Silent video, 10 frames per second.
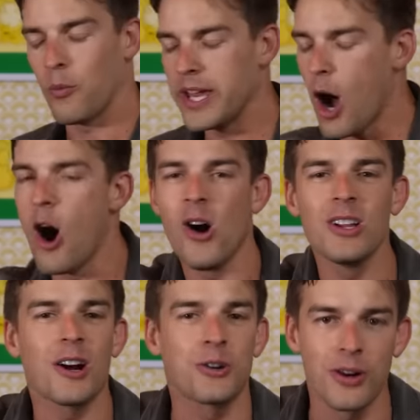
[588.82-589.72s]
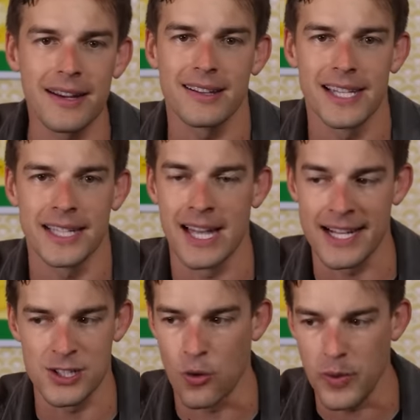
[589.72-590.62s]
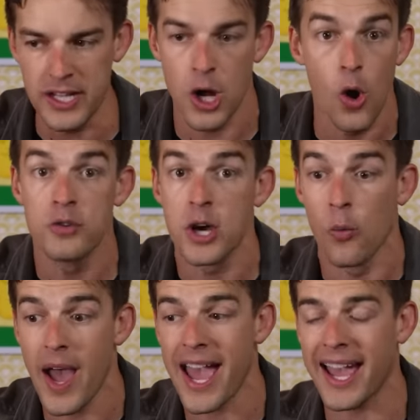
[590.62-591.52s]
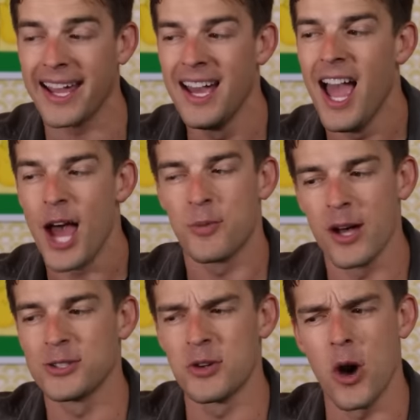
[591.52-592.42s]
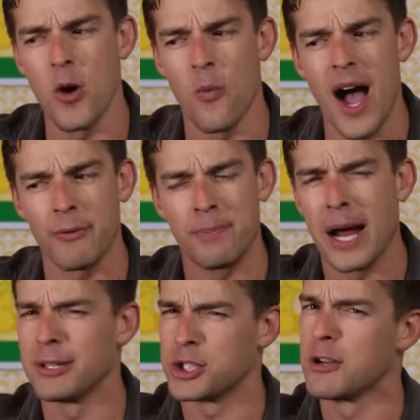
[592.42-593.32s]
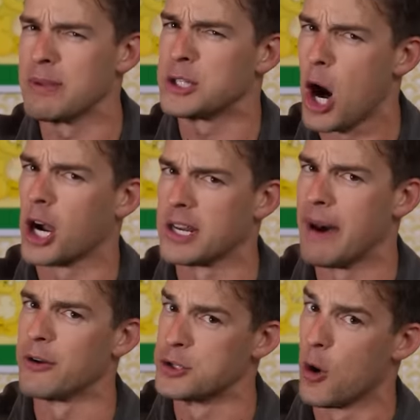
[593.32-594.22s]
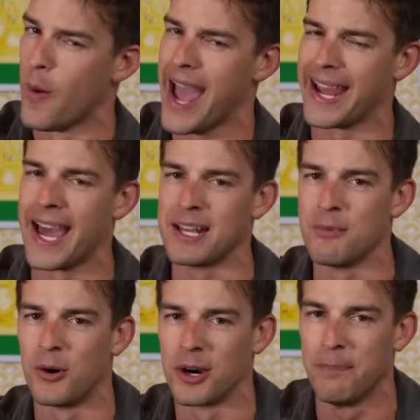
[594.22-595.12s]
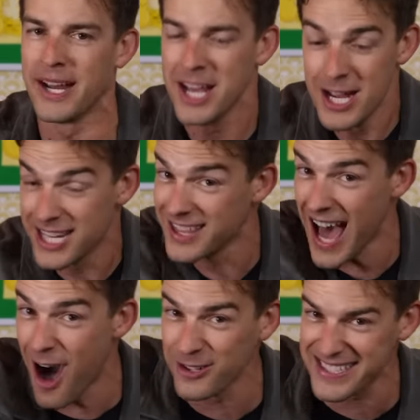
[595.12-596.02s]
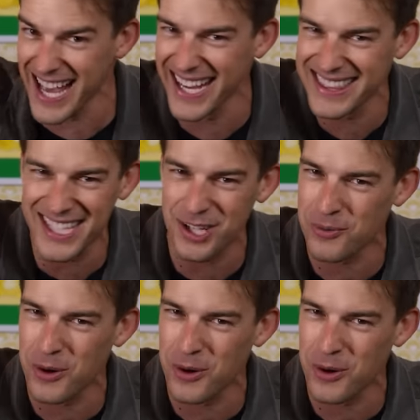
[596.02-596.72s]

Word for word: We all are chronically online, so we know the way, and we also know why we probably shouldn't be talking about the way anymore. But to the outside theater